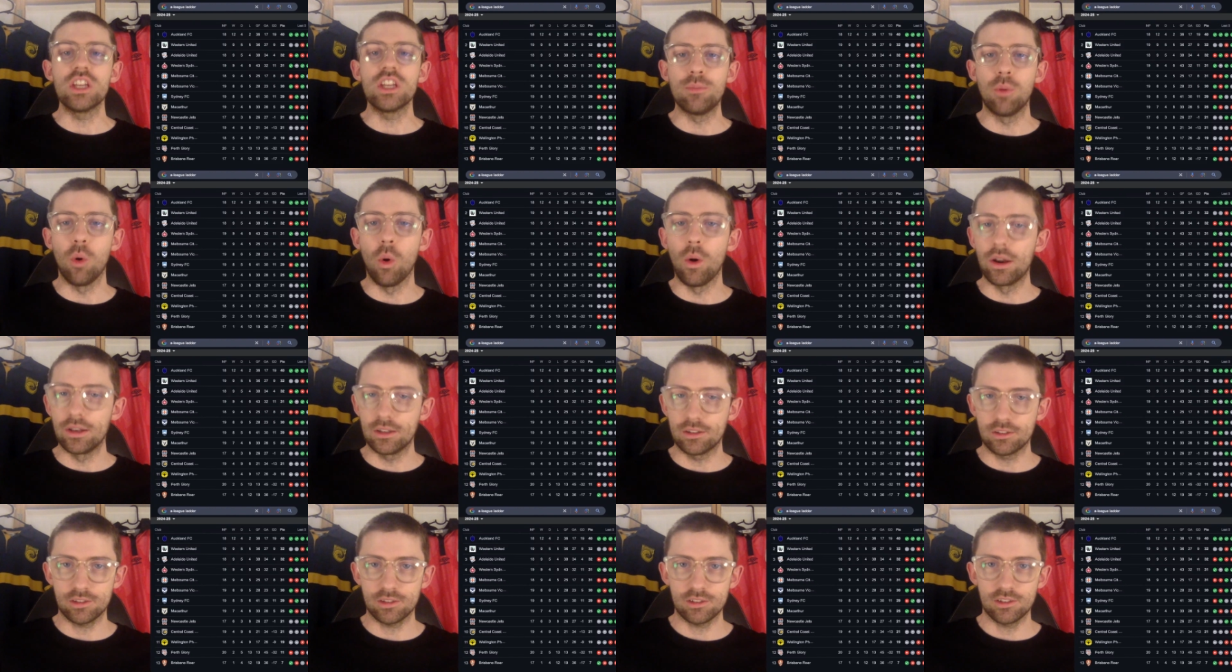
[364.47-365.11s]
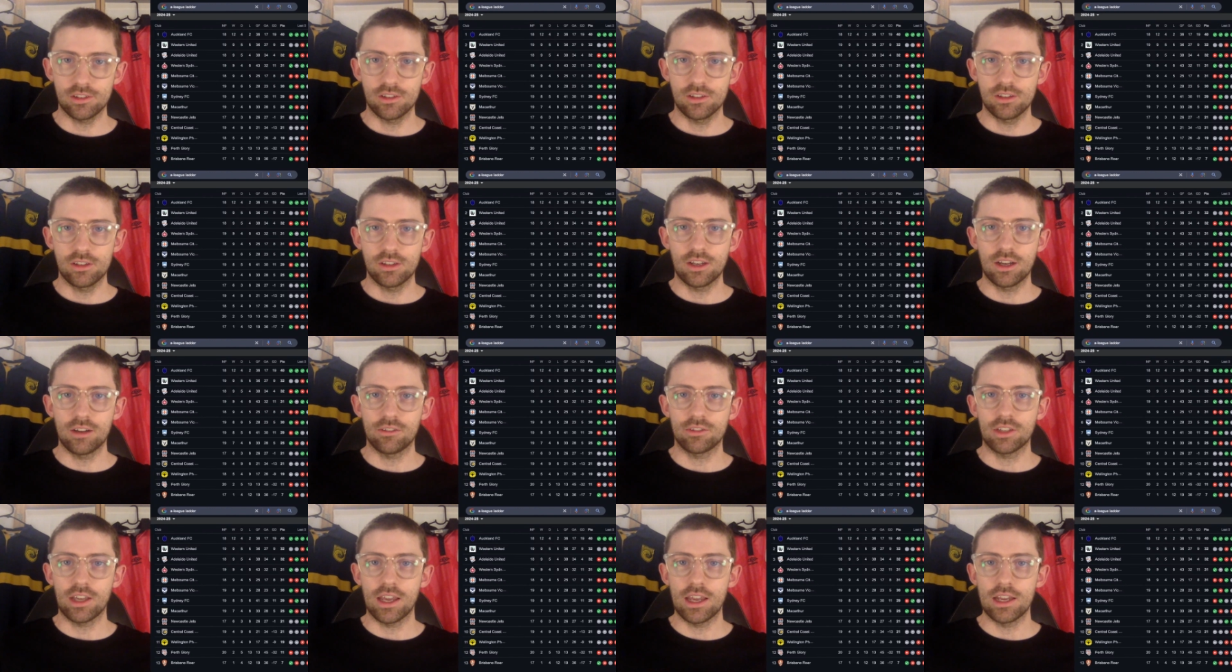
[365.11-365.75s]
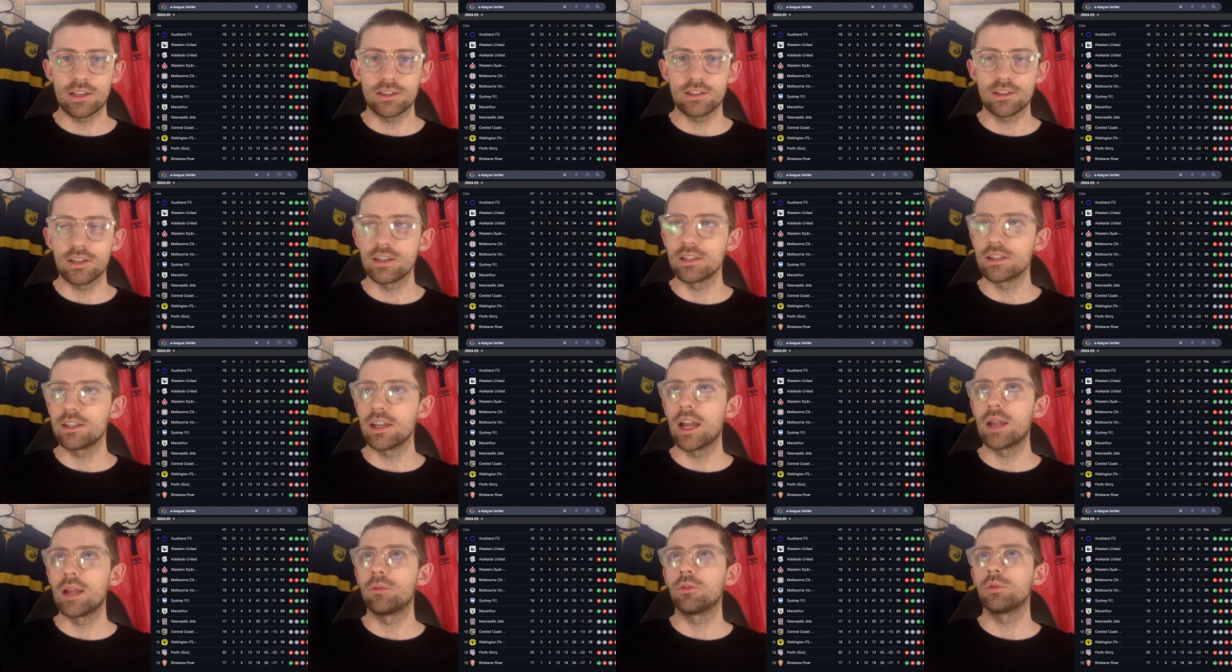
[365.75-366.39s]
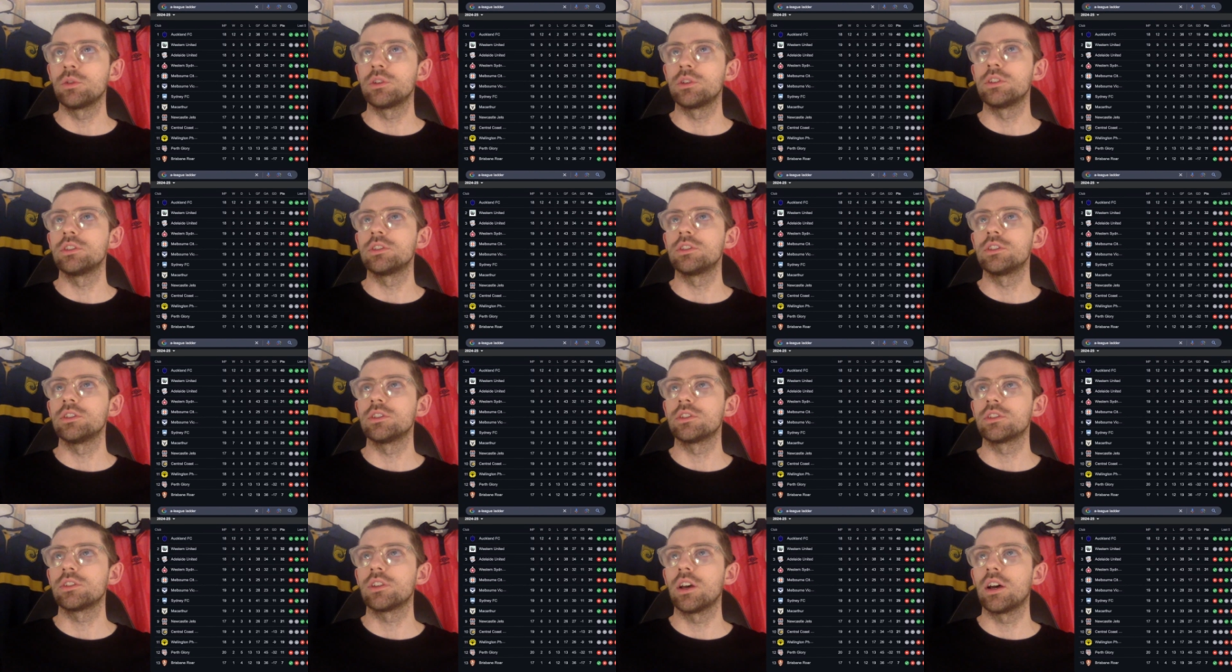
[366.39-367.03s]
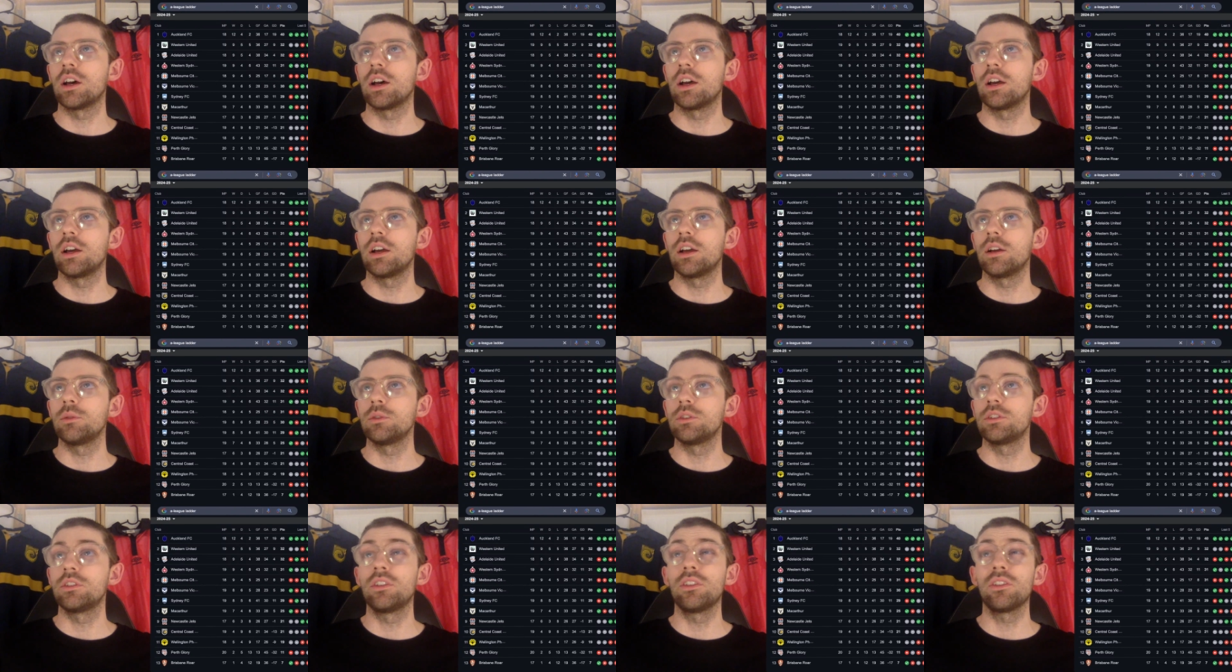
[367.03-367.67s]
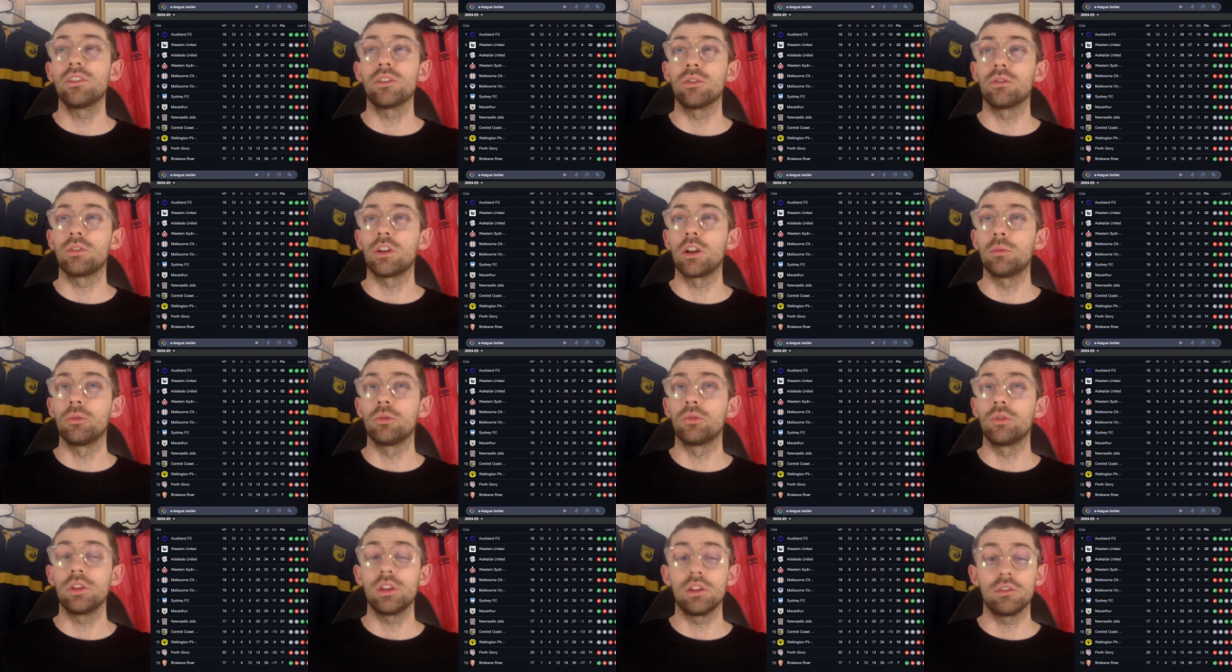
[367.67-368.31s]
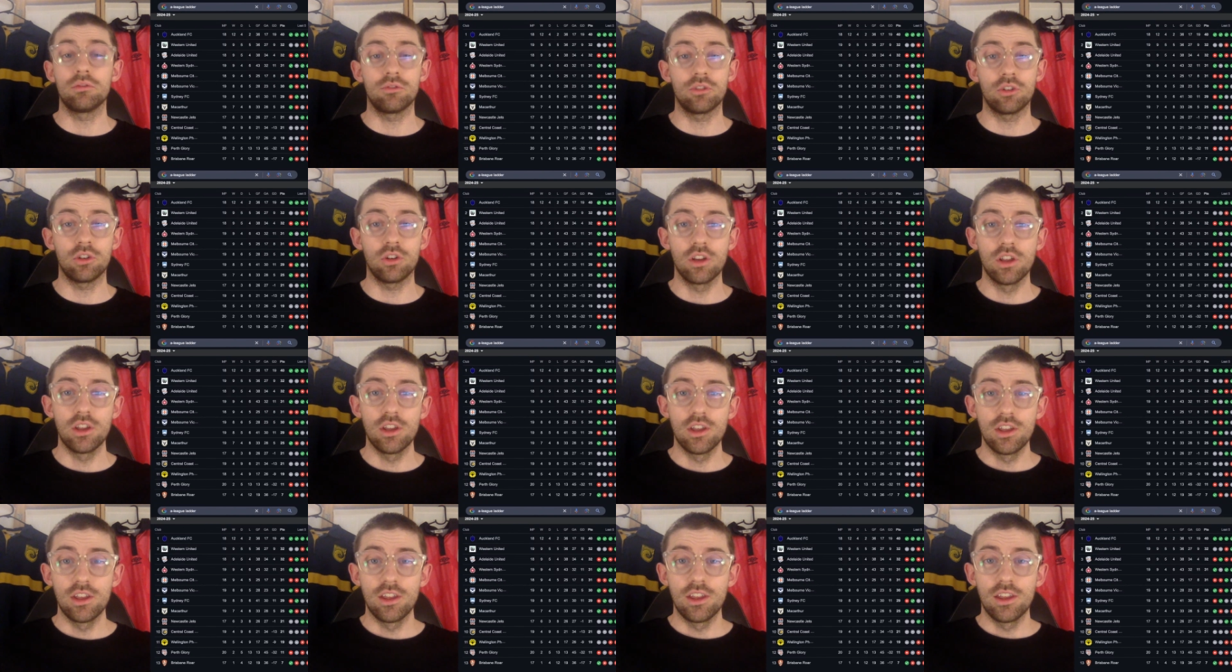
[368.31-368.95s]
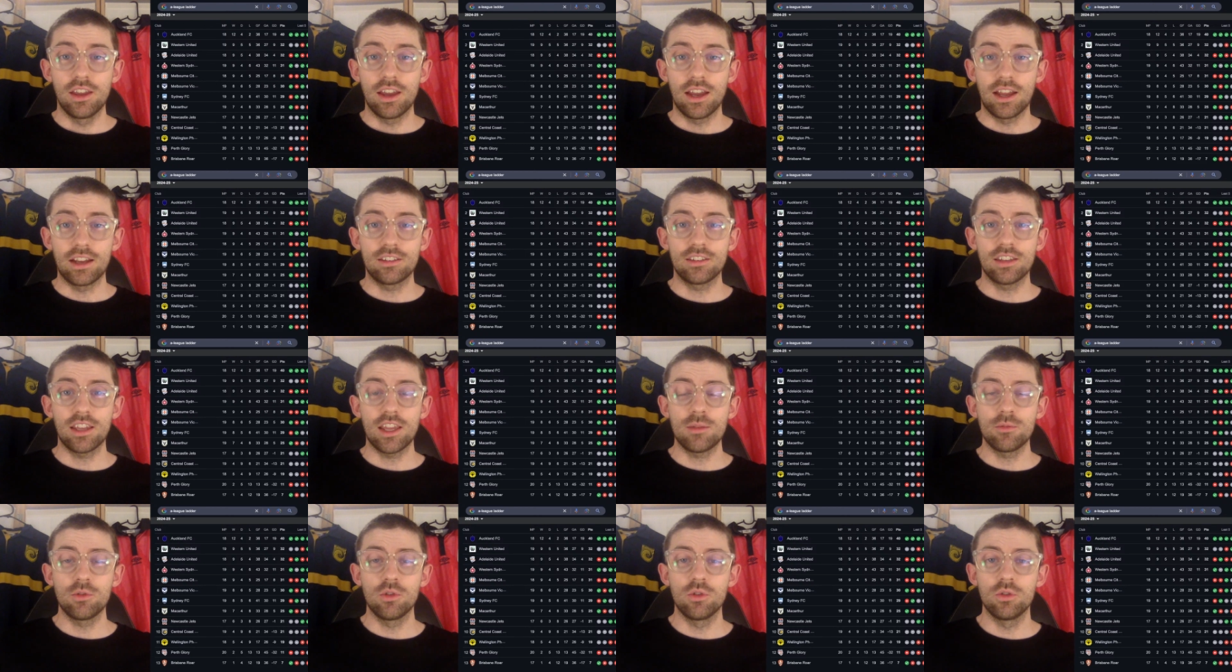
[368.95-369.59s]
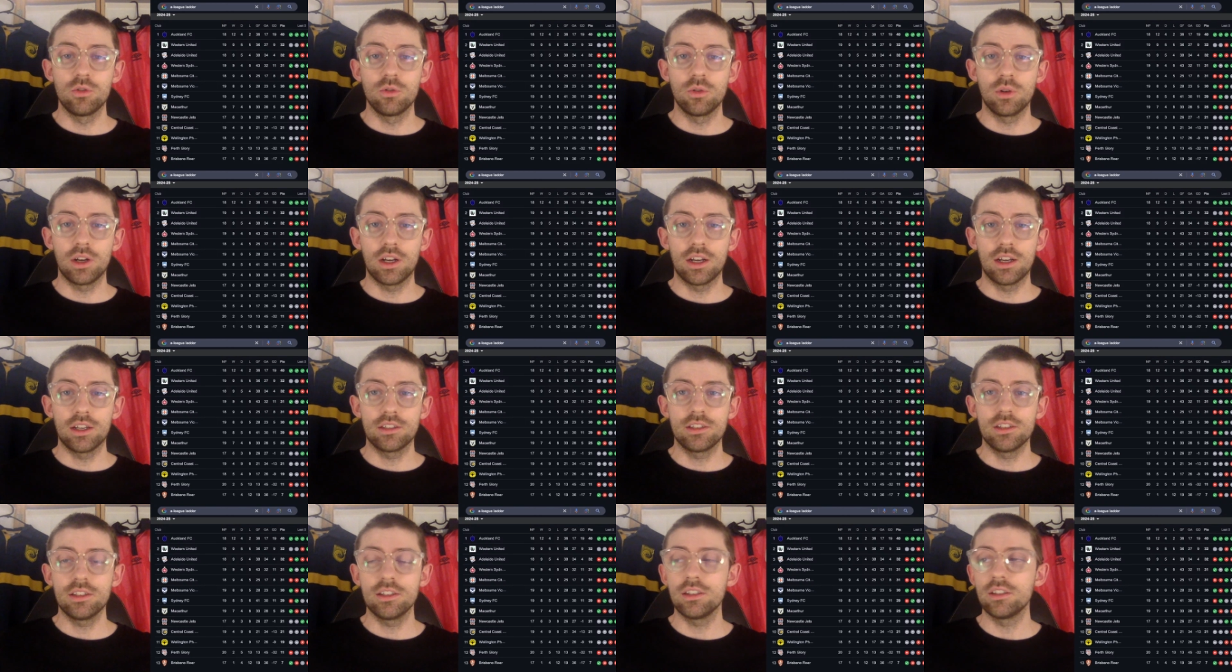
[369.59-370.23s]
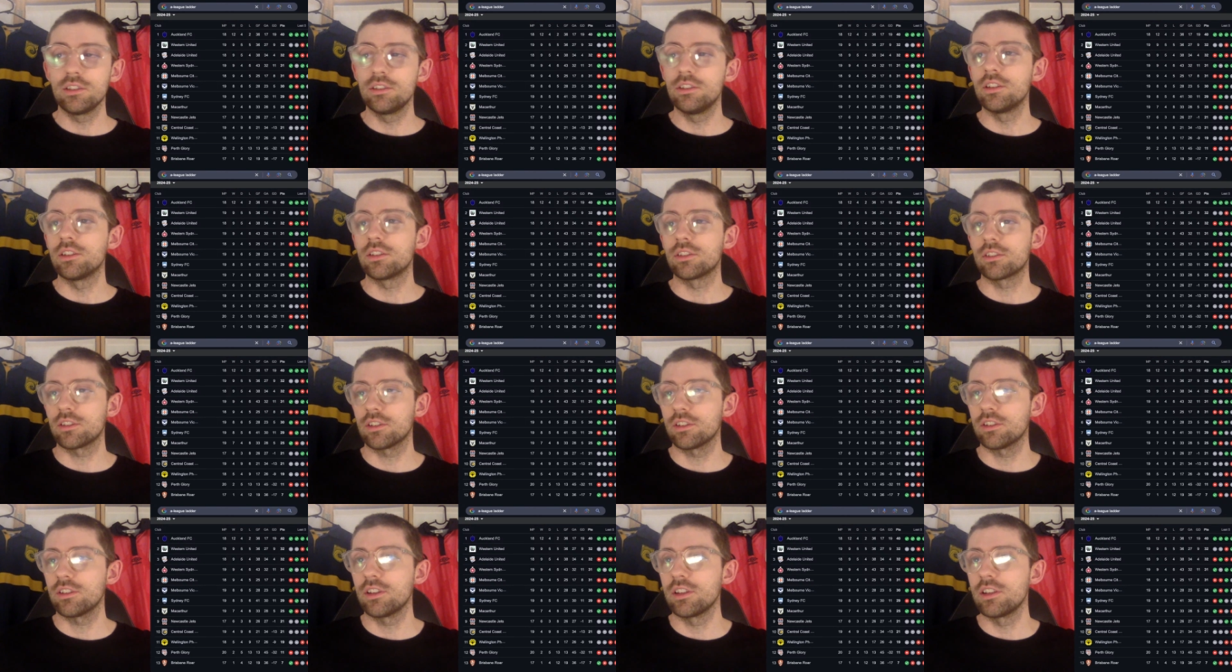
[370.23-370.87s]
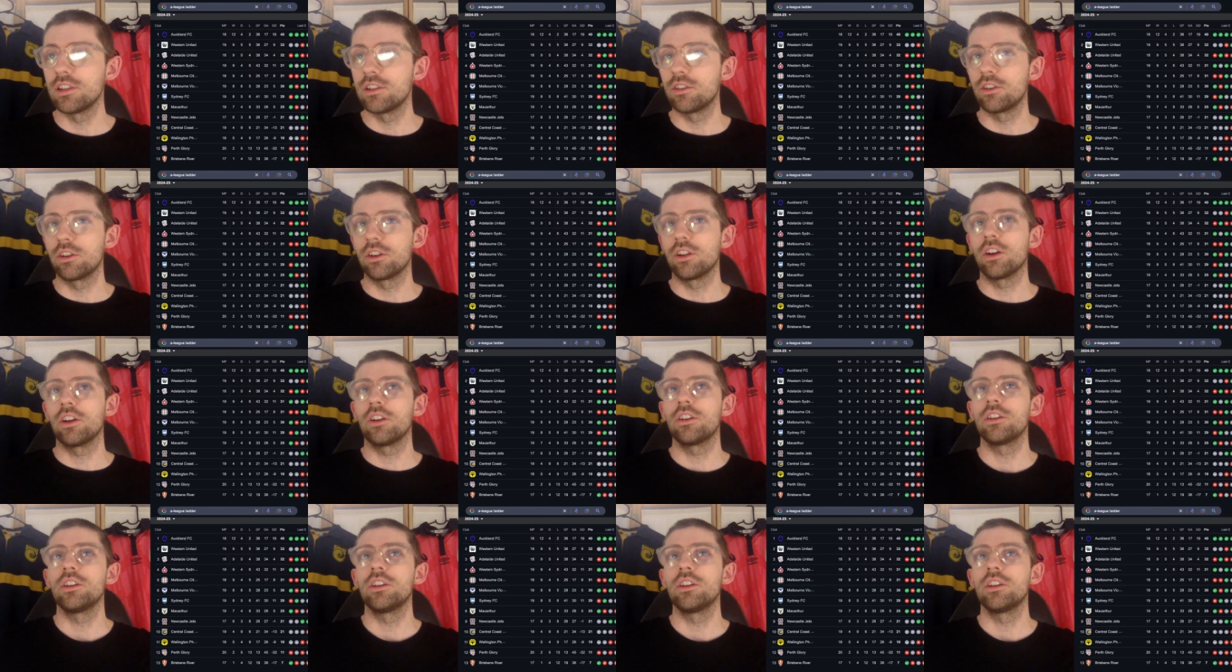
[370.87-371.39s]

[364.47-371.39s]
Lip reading: points after 18 games, which is just incredible, really, for a team who didn't exist a year ago.